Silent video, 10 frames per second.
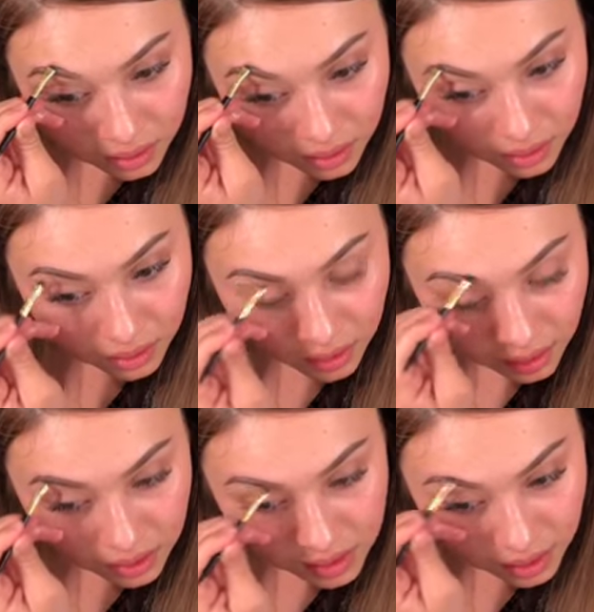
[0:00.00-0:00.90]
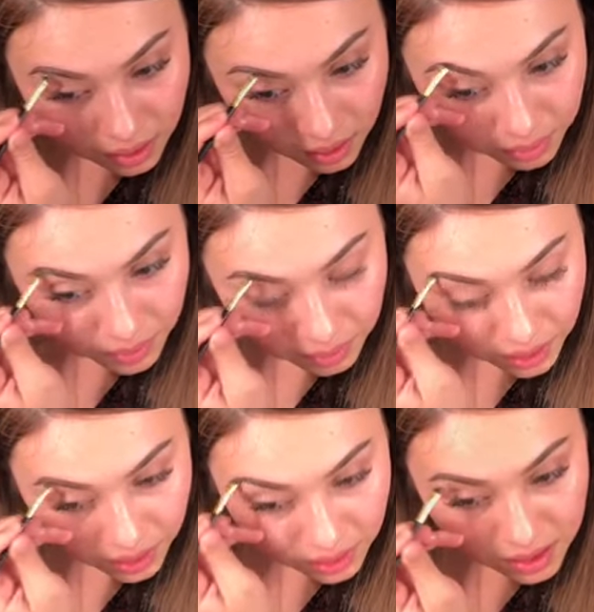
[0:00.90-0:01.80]
I don't think that's gonna happen
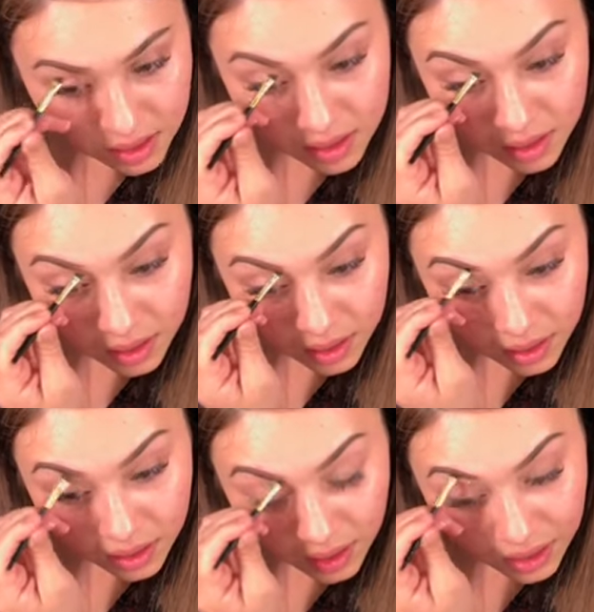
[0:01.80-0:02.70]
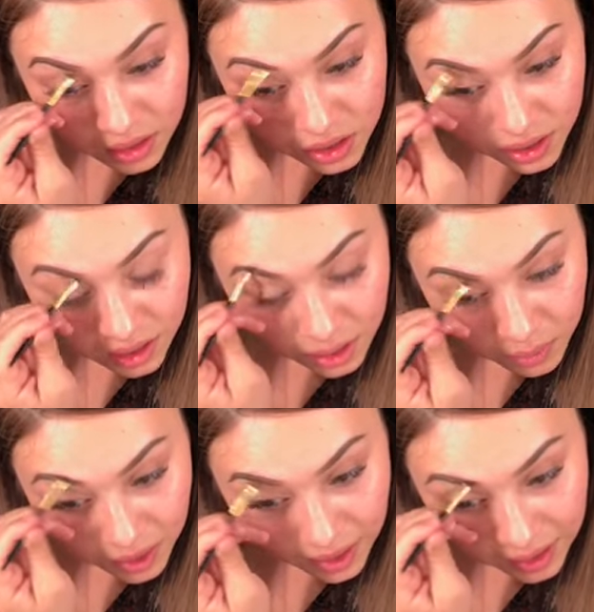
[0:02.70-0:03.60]
because I used to get
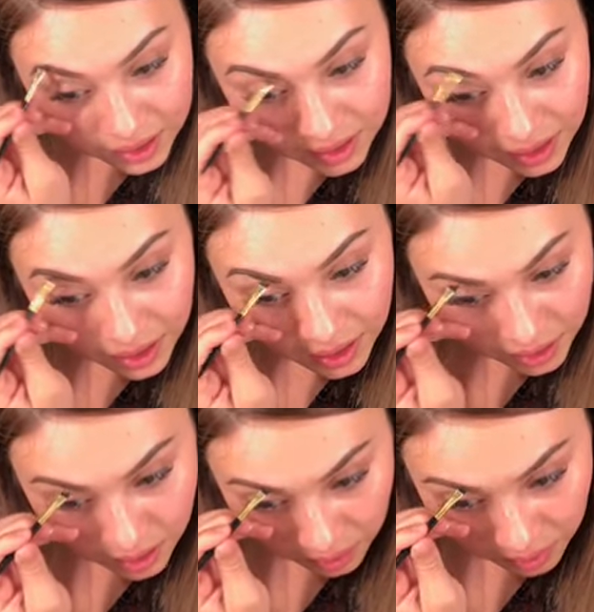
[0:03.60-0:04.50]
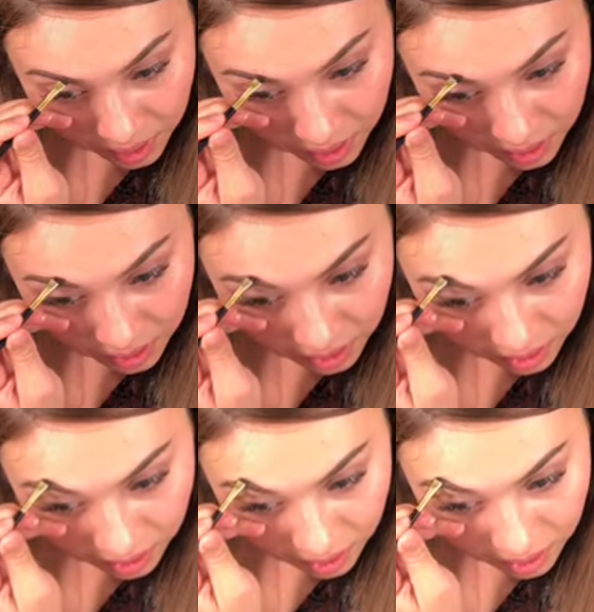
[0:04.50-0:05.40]
them waxed and then they went,
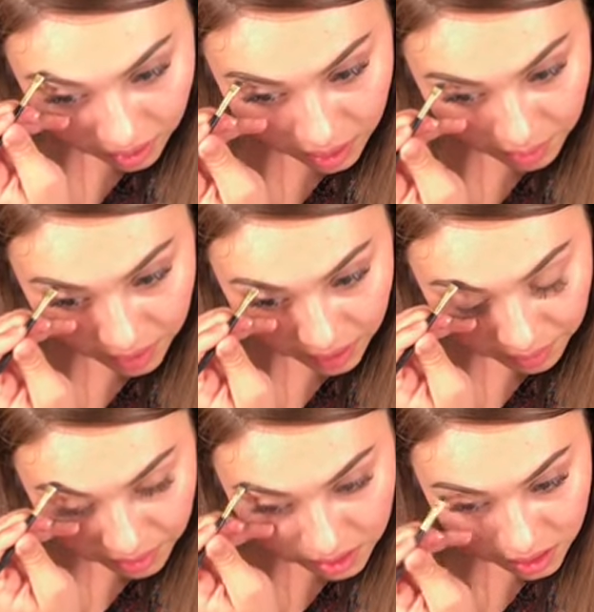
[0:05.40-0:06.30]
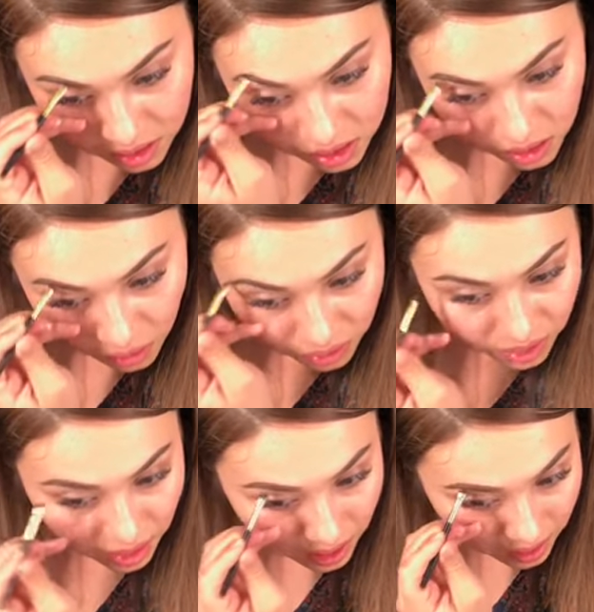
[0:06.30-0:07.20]
like my eyebrows got so
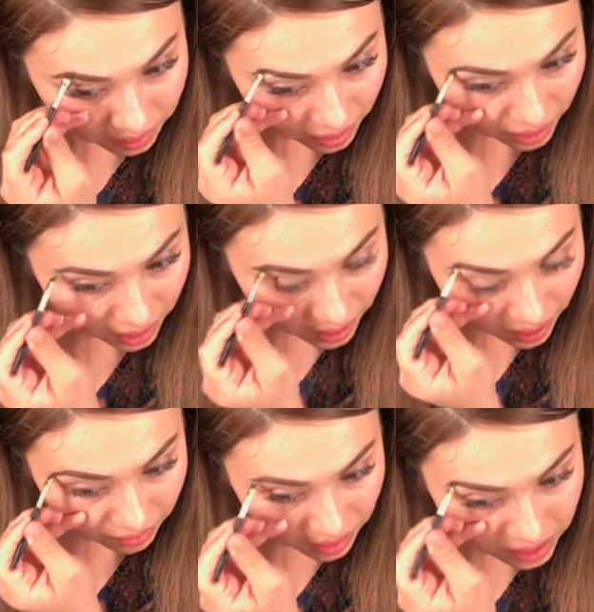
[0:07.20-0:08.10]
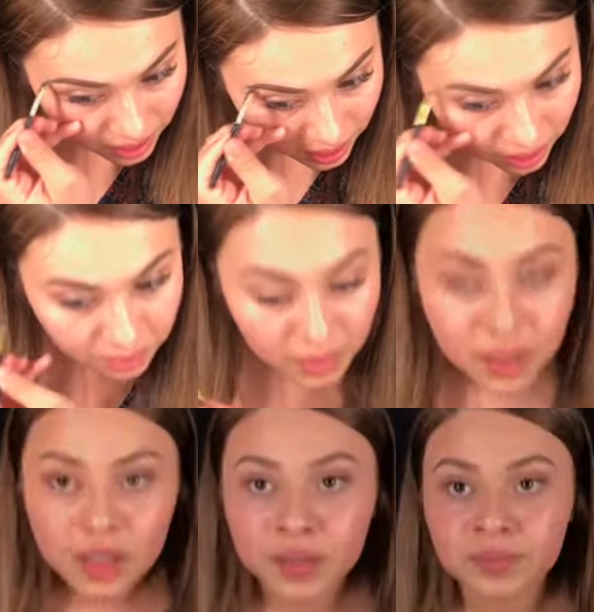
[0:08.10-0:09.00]
thin. I felt like every time
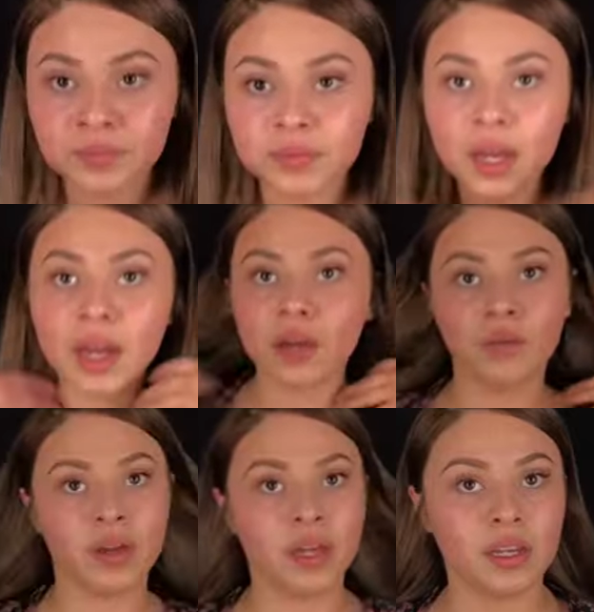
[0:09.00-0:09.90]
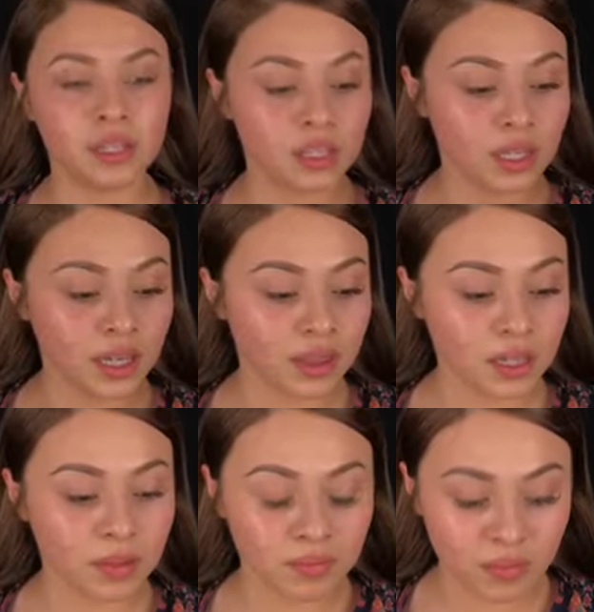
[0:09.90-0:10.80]
I went to get
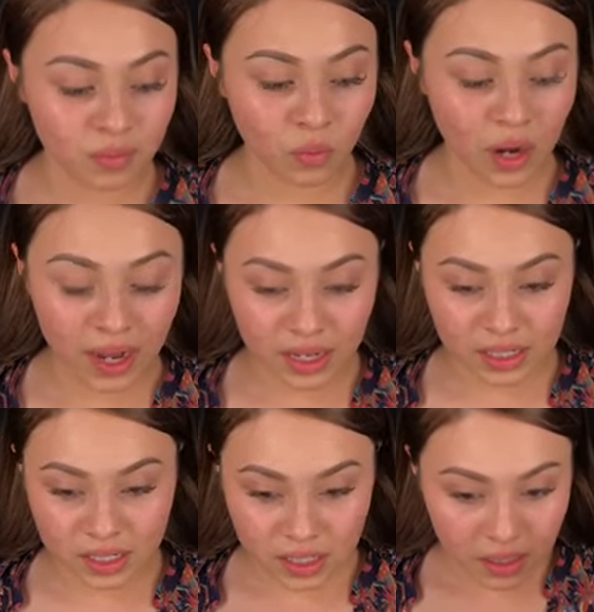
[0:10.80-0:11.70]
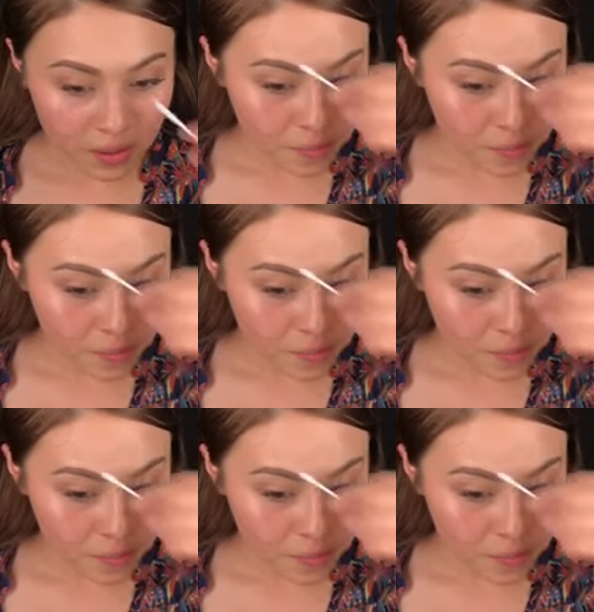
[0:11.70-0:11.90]
them waxed,